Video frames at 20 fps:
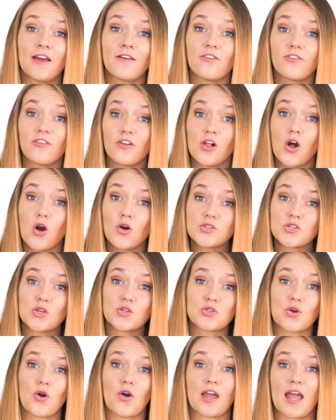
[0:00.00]
We will
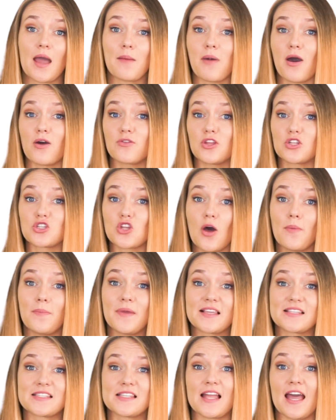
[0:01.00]
also talk about the
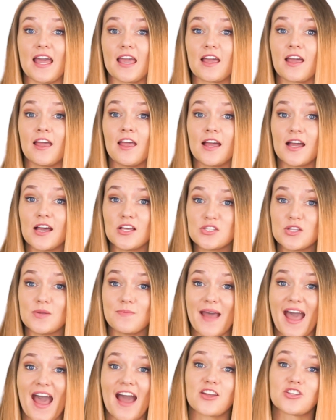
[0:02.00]
topics like
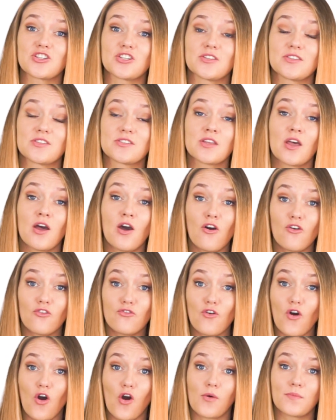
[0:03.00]
custom actions,
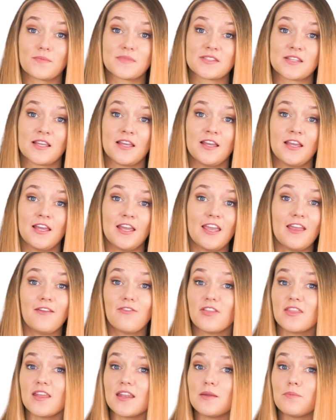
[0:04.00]
forms,
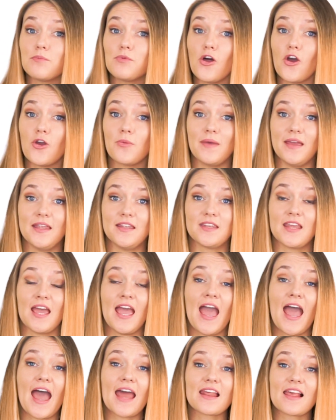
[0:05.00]
even the deployment
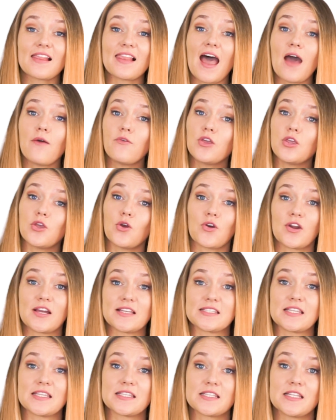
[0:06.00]
and allowing your
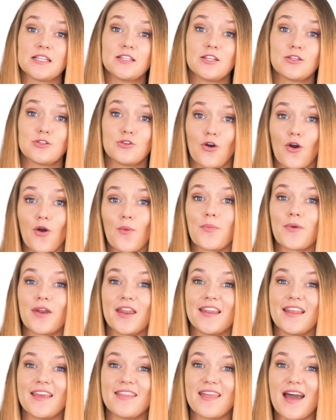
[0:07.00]
assistant to
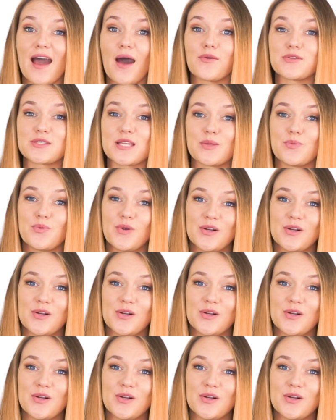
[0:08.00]
operate in the outside